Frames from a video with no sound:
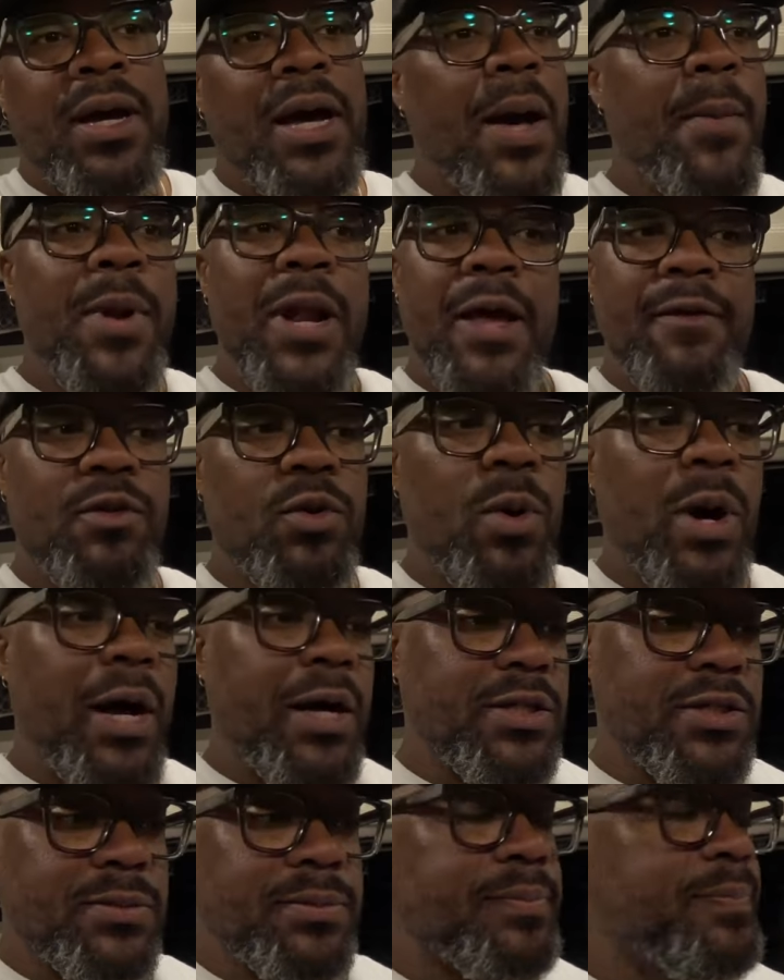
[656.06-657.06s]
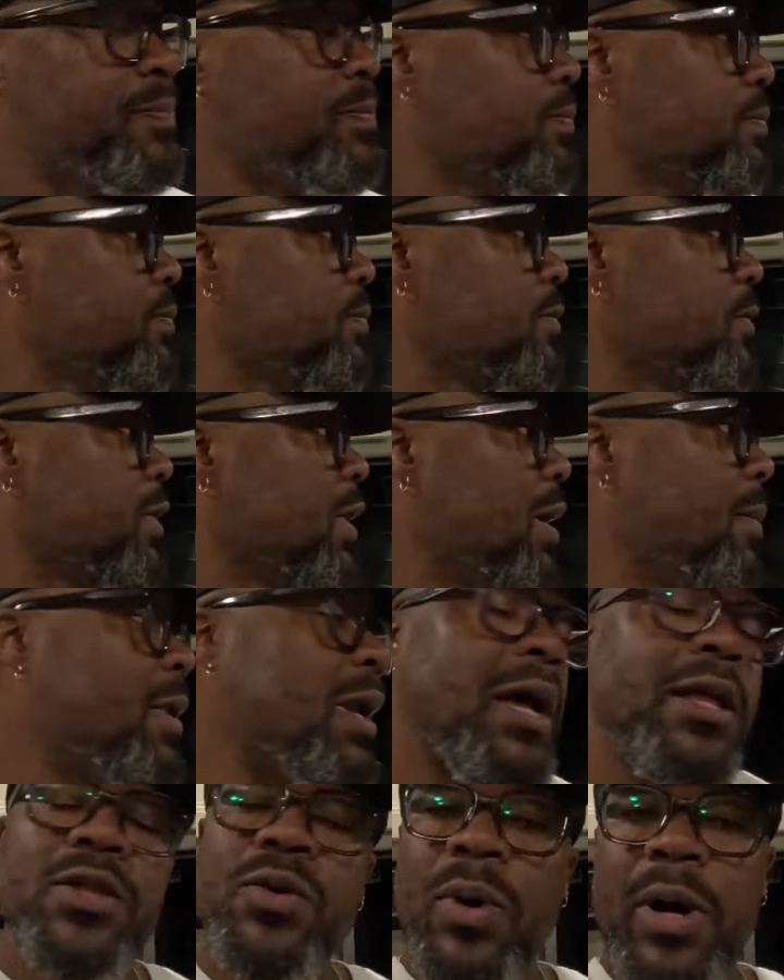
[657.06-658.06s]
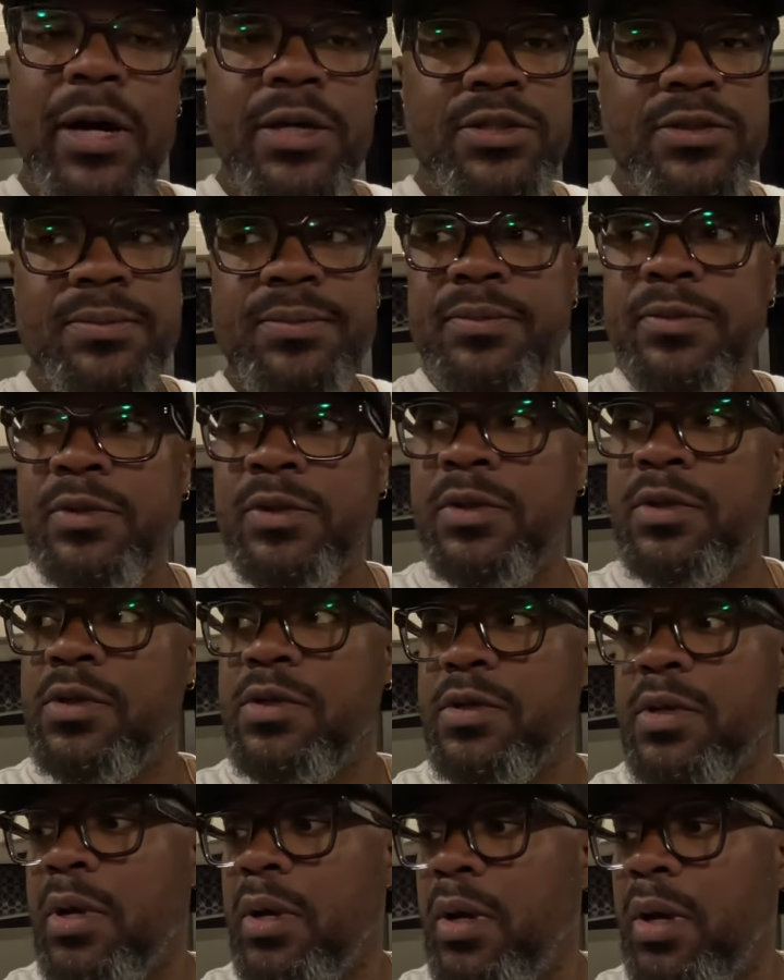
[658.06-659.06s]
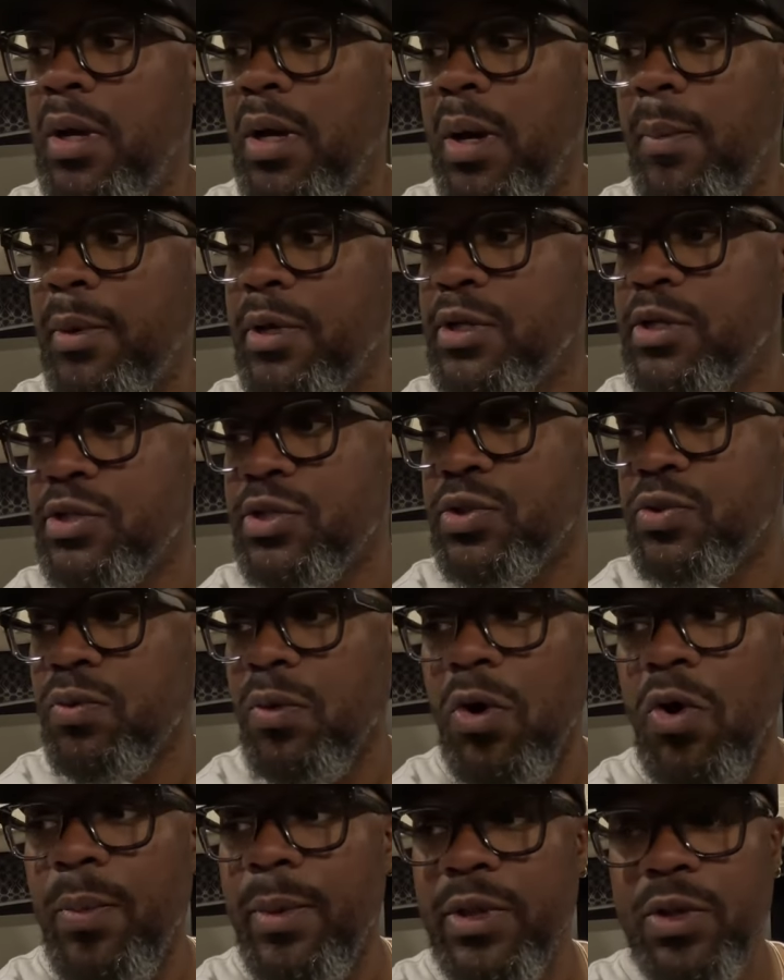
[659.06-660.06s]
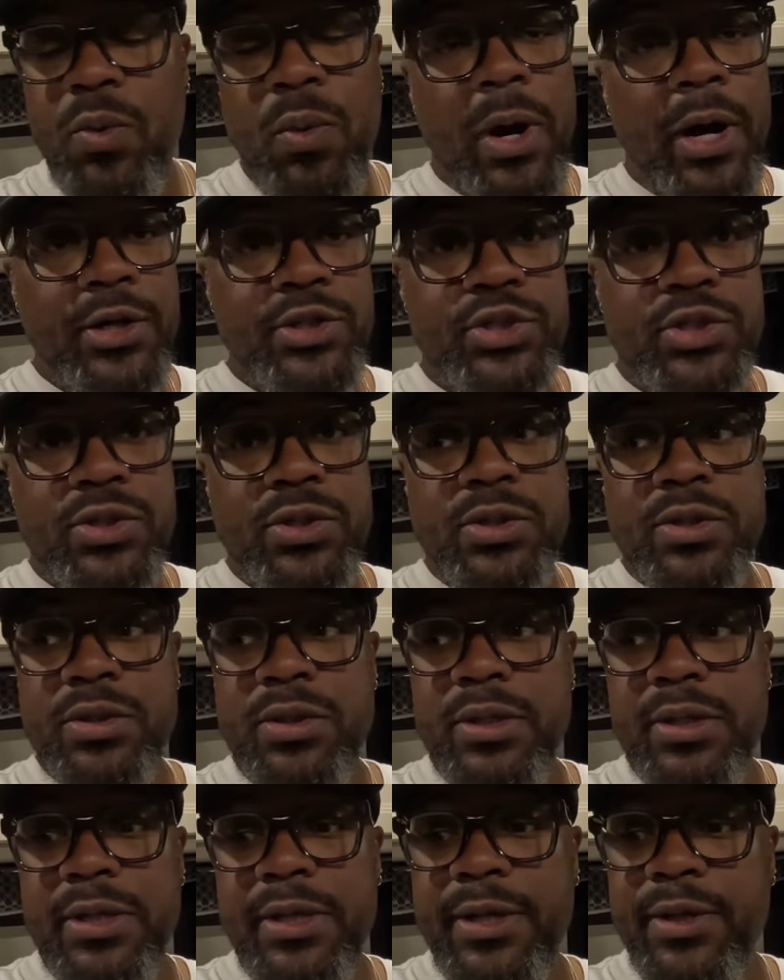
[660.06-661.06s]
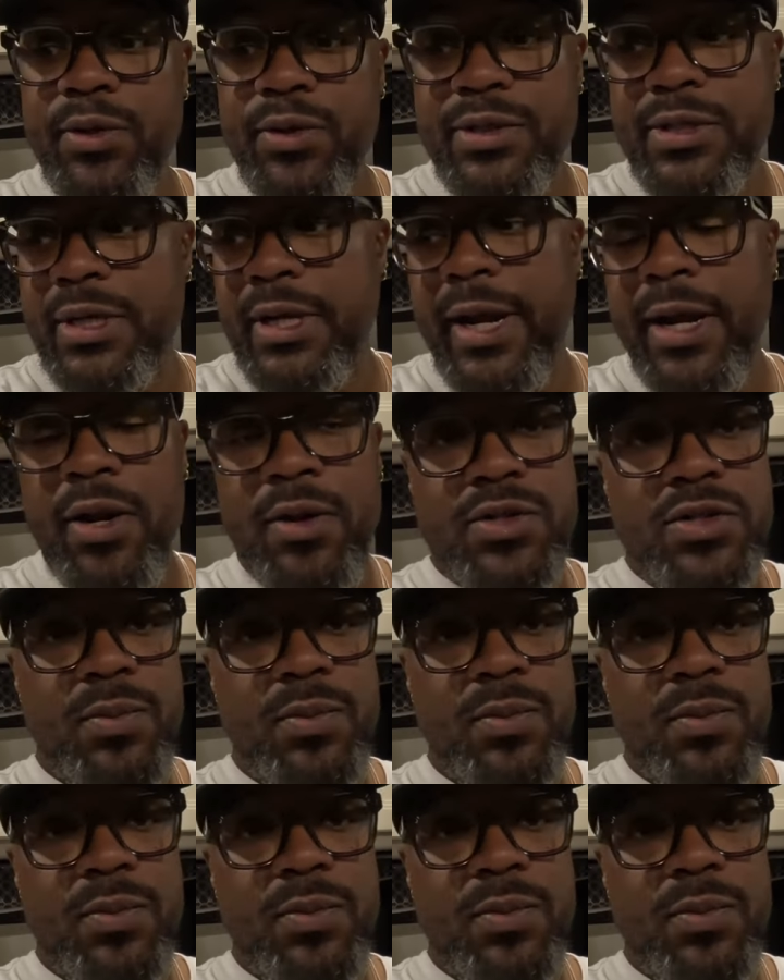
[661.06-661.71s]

I'm going to have to wash them. I'm going to have to wash them. I'm going to just throw them in the washer either tonight or